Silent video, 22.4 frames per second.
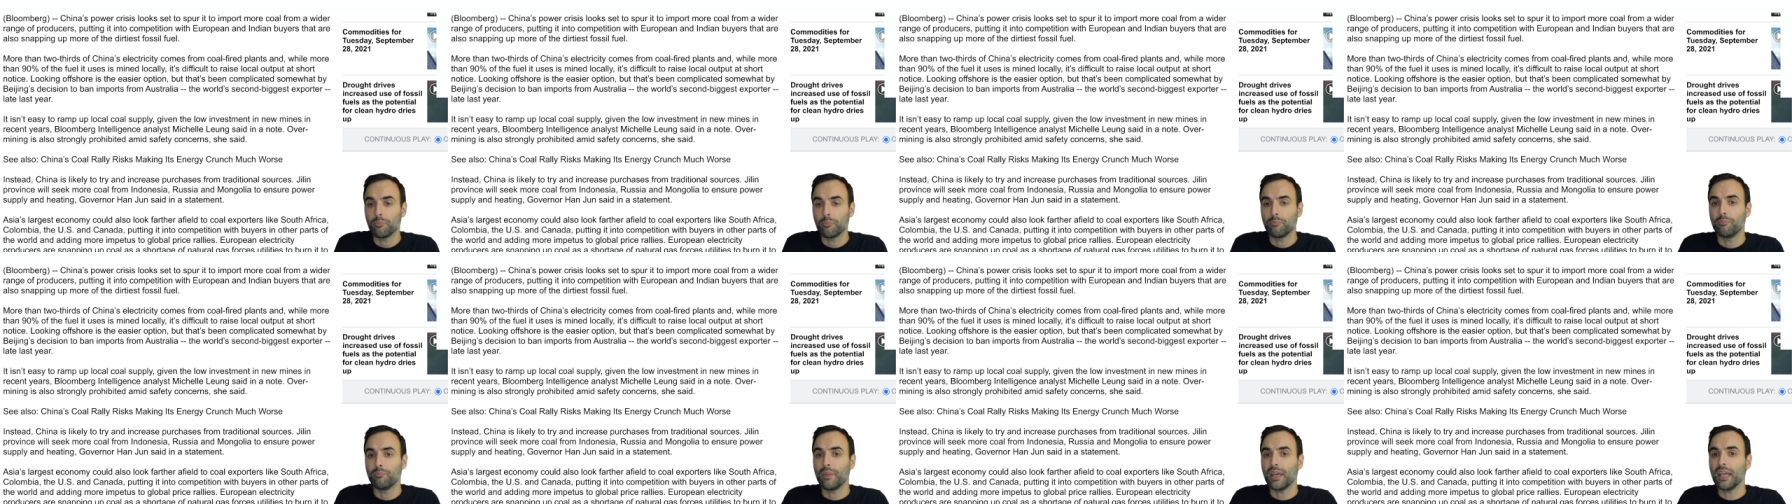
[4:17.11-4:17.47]

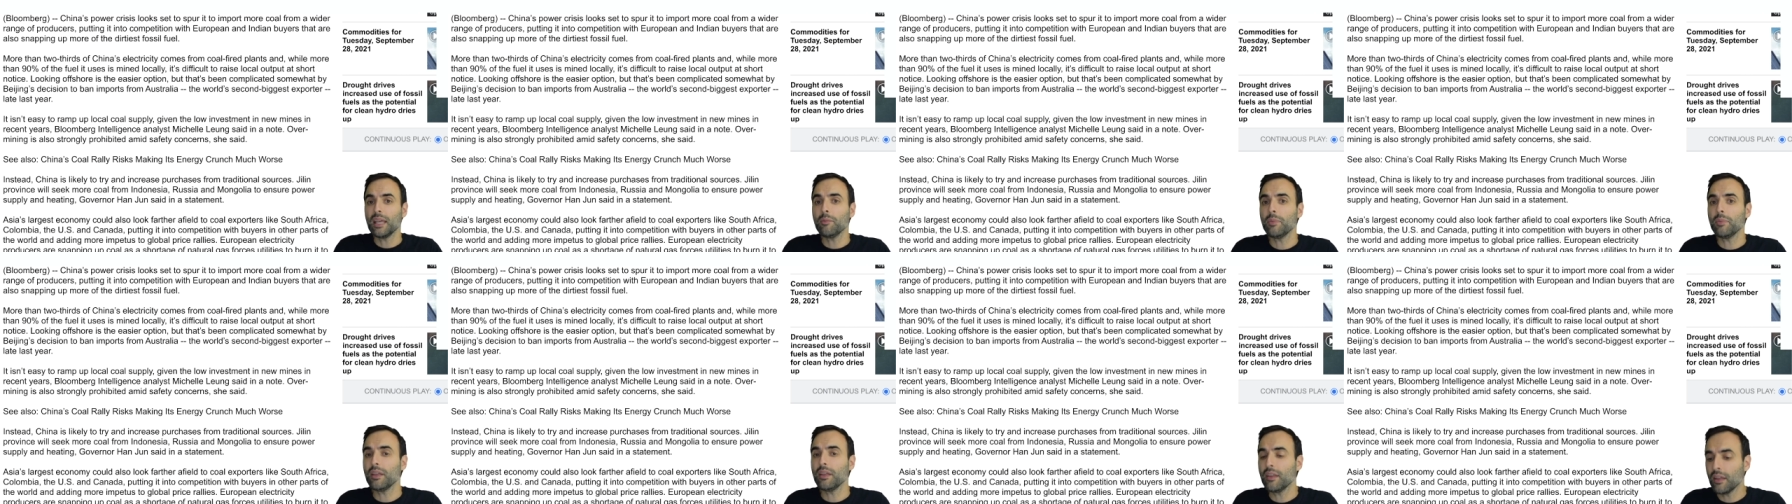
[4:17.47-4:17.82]

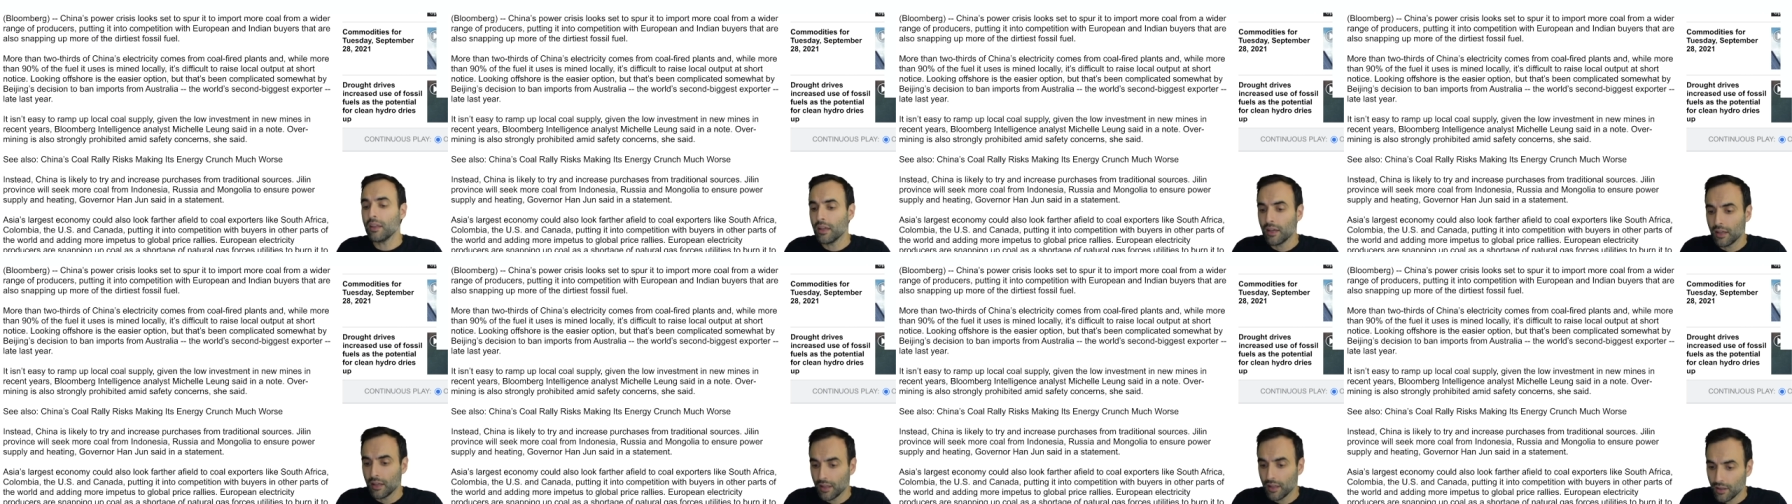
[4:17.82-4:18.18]

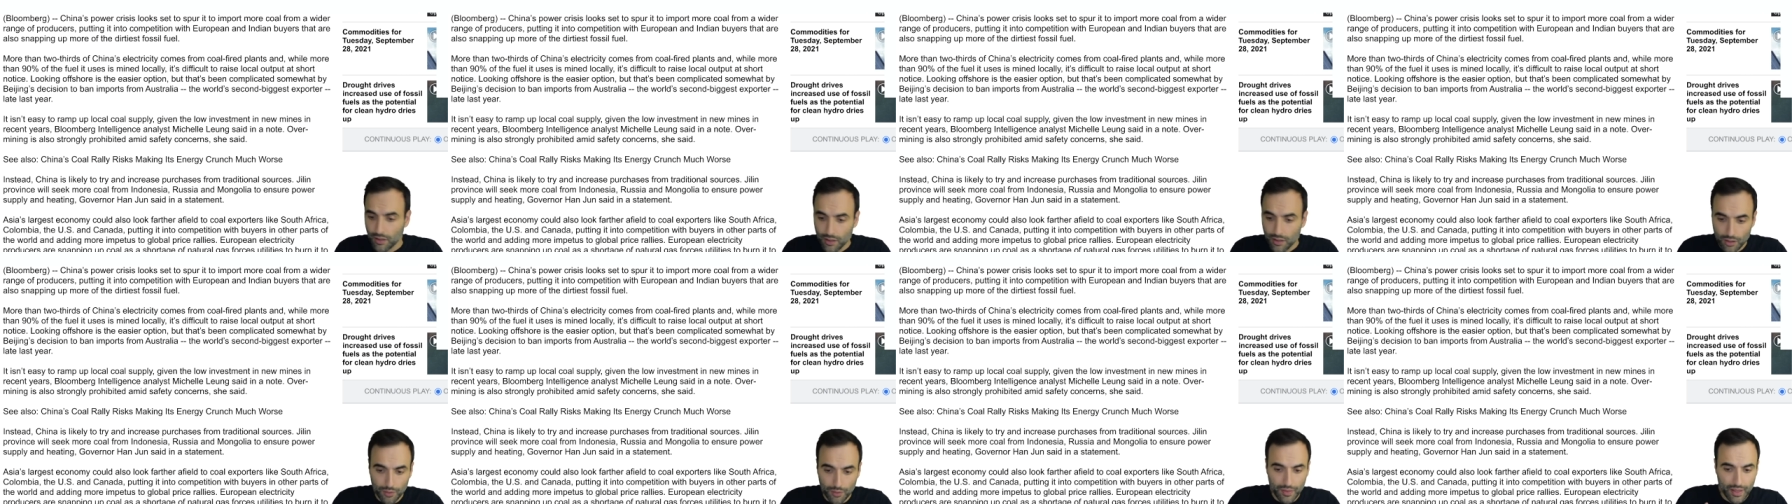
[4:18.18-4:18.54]
maybe
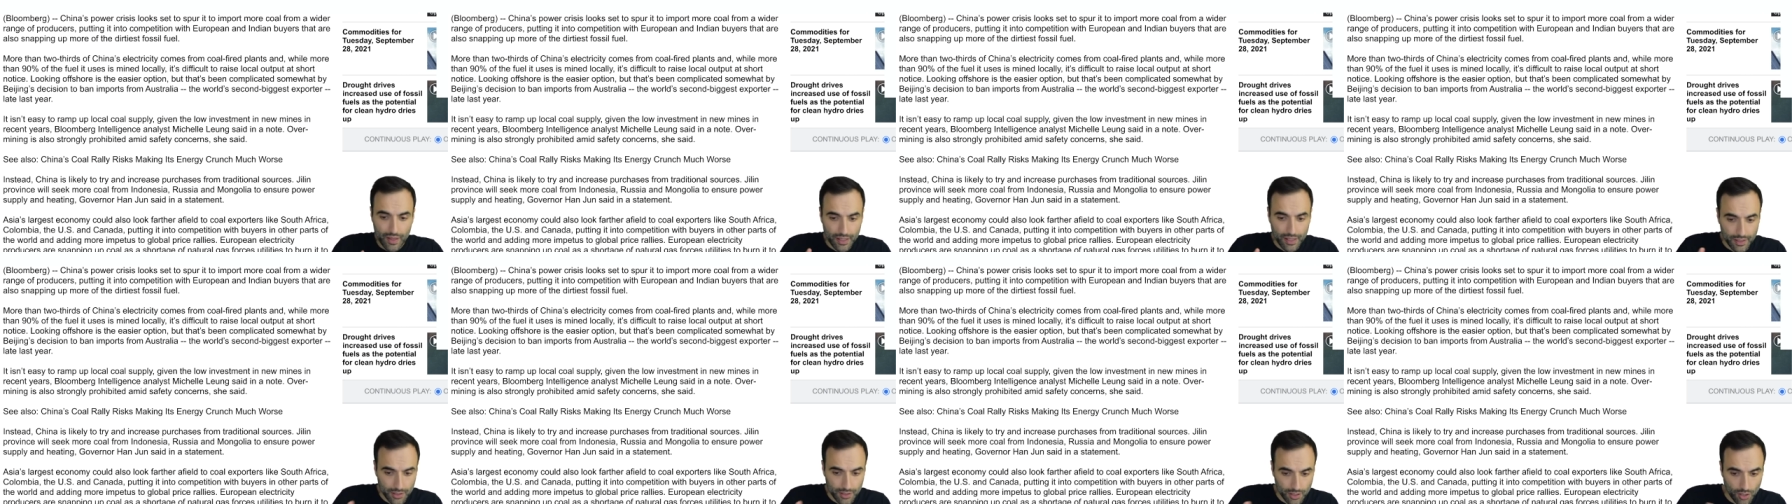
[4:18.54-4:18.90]
you know
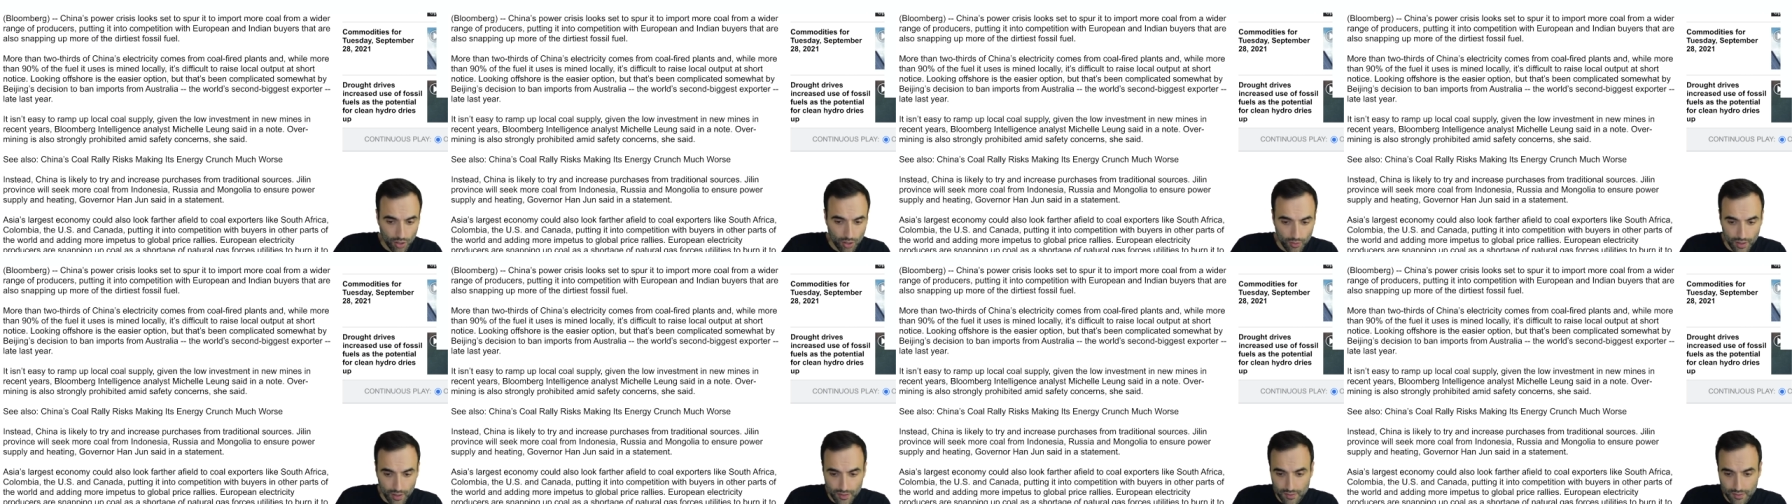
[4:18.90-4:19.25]
they can
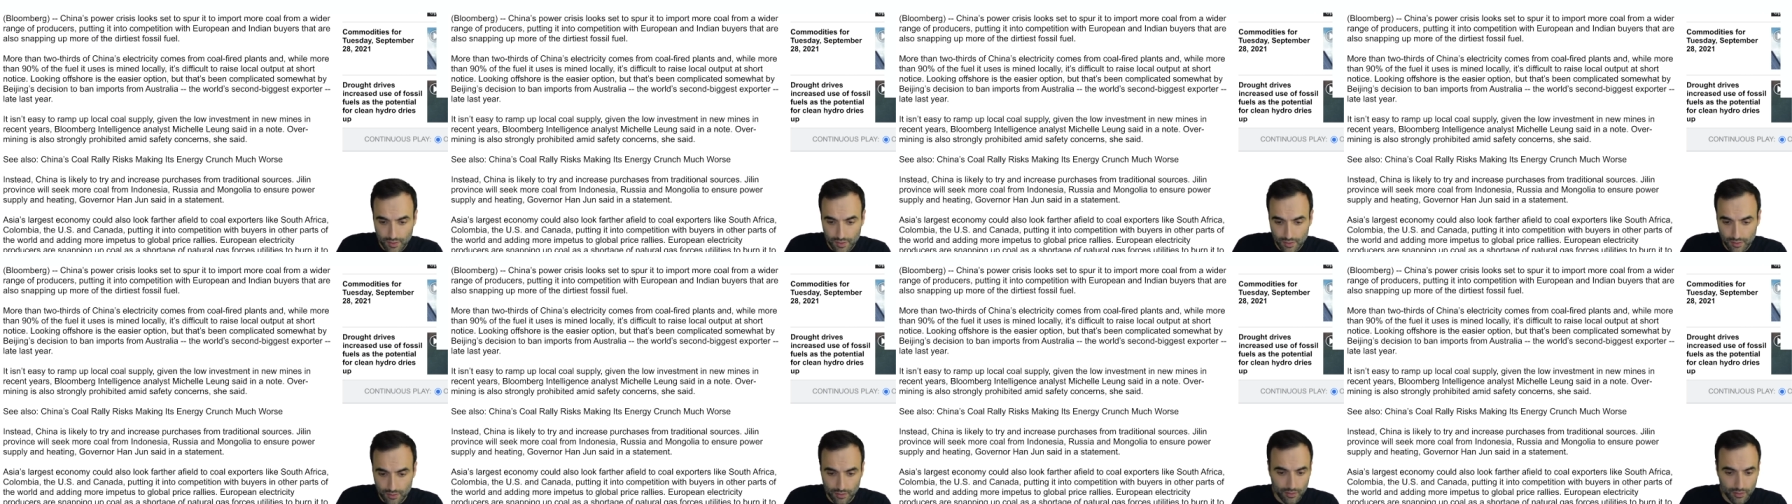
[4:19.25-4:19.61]
go as
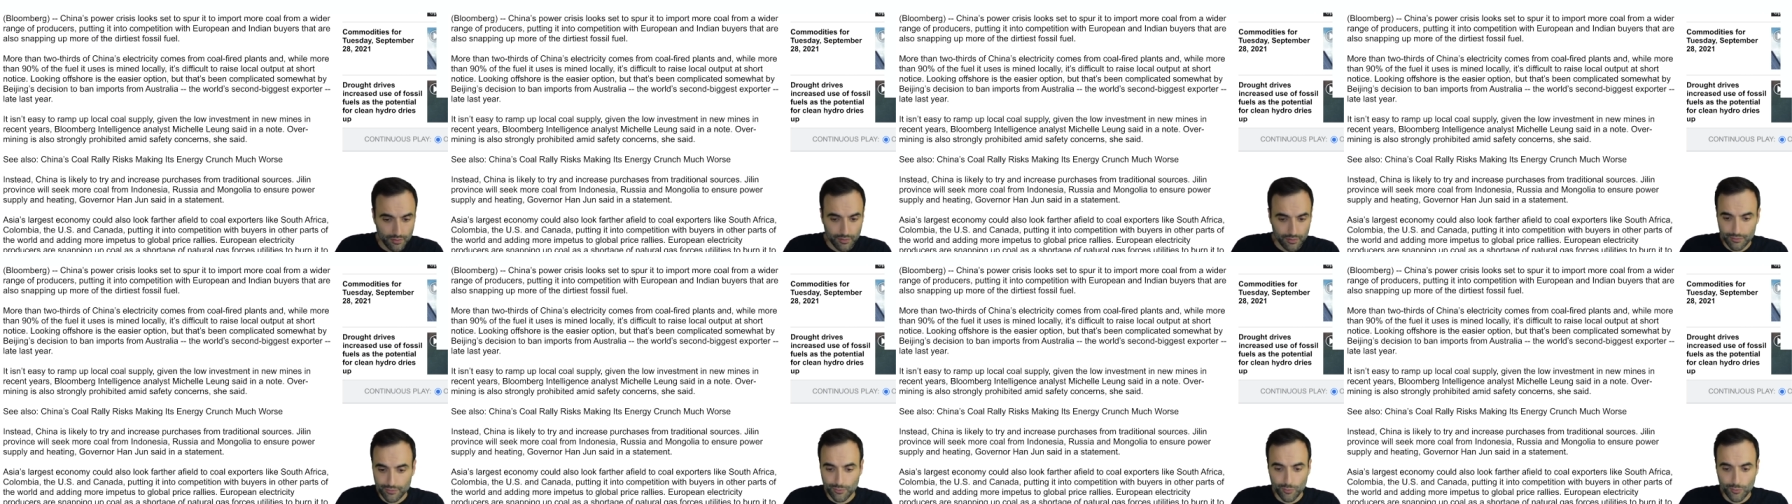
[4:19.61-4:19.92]
a